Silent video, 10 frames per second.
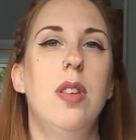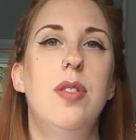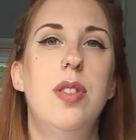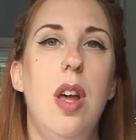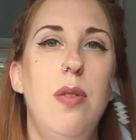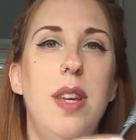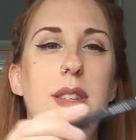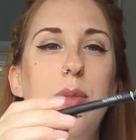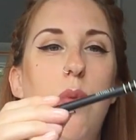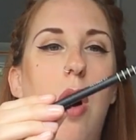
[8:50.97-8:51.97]
So
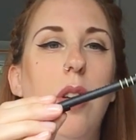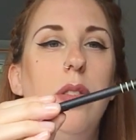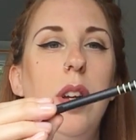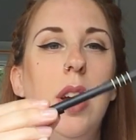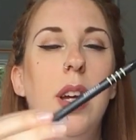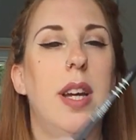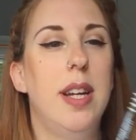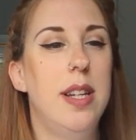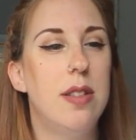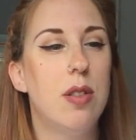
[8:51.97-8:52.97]
this one
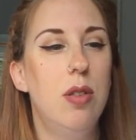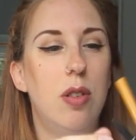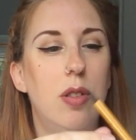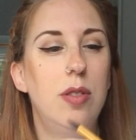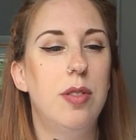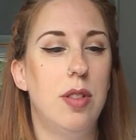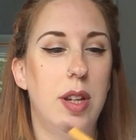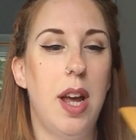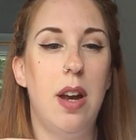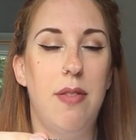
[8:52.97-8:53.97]
is called, and
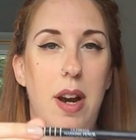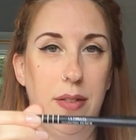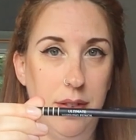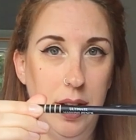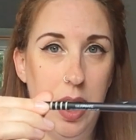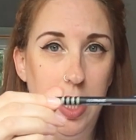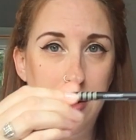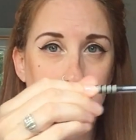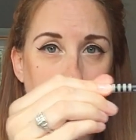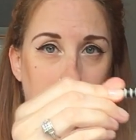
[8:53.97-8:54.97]
again I've had it for
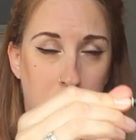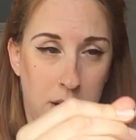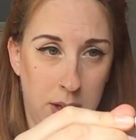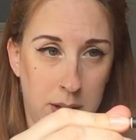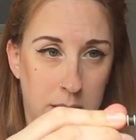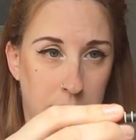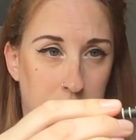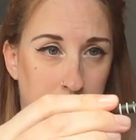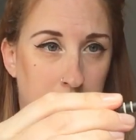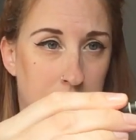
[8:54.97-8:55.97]
years,
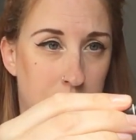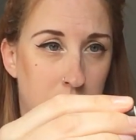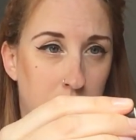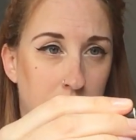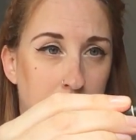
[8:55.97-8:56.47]
it's called